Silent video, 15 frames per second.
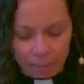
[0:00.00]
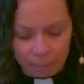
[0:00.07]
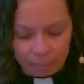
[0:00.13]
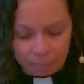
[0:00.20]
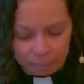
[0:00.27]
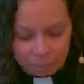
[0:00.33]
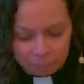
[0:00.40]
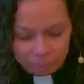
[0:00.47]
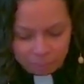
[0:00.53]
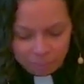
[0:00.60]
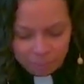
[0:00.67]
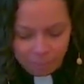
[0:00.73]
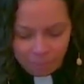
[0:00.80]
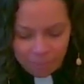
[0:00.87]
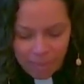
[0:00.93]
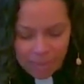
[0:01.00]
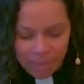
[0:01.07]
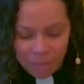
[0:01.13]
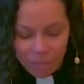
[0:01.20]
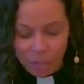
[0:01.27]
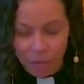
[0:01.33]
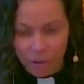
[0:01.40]
Um,
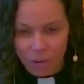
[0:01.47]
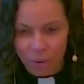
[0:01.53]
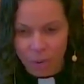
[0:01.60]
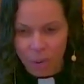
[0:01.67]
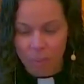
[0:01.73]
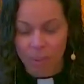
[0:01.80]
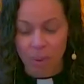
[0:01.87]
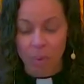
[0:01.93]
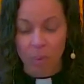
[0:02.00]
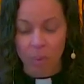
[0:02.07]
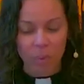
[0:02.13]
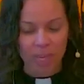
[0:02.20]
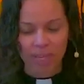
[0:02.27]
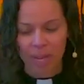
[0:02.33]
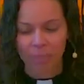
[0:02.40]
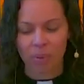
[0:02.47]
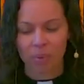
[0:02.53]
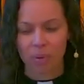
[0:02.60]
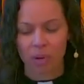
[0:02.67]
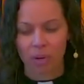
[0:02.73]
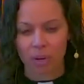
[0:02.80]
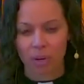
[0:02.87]
so, but
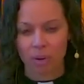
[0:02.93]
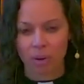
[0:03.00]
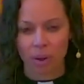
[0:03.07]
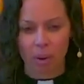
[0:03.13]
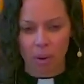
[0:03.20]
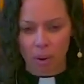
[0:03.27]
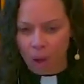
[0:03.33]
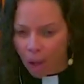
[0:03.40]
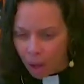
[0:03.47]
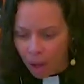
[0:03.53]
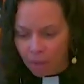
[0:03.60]
one day we were